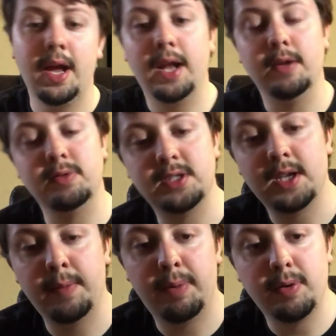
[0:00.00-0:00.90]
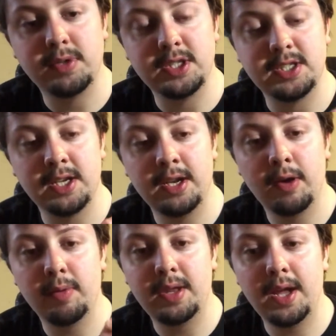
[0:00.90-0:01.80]
and Poe was just sitting
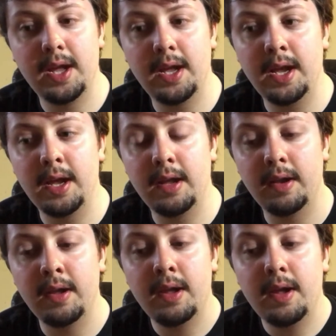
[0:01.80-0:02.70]
there with it, and